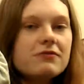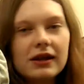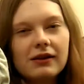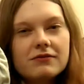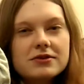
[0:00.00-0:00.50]
I
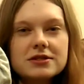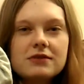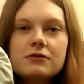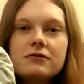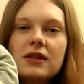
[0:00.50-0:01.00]
love the
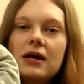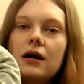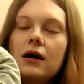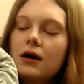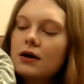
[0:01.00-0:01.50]
stuff over
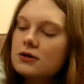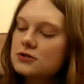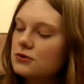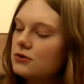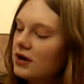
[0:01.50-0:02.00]
there,
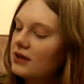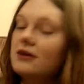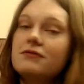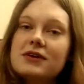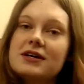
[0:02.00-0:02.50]
so I
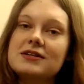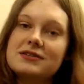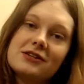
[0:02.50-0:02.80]
love this.